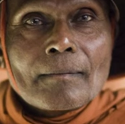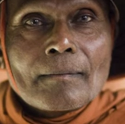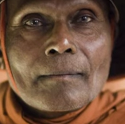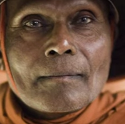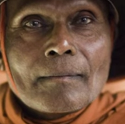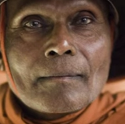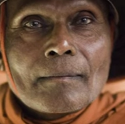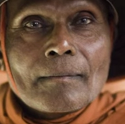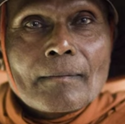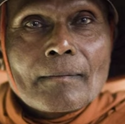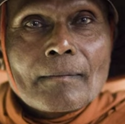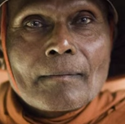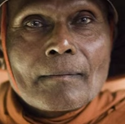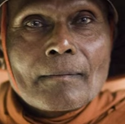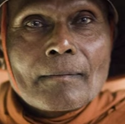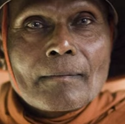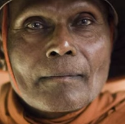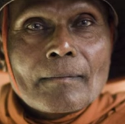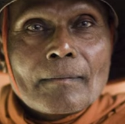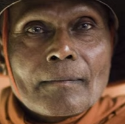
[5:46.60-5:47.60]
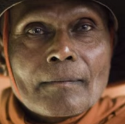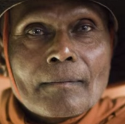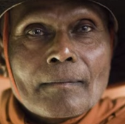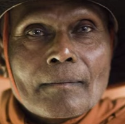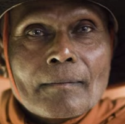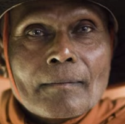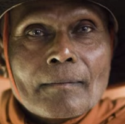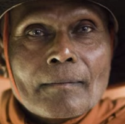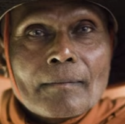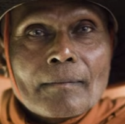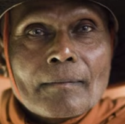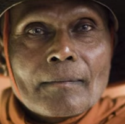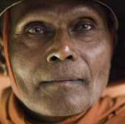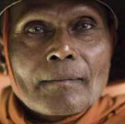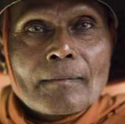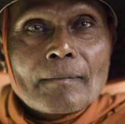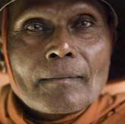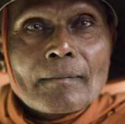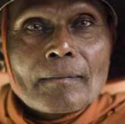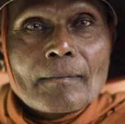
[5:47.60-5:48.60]

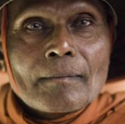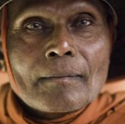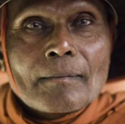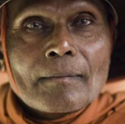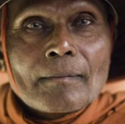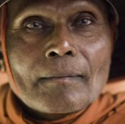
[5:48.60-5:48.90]
(silence)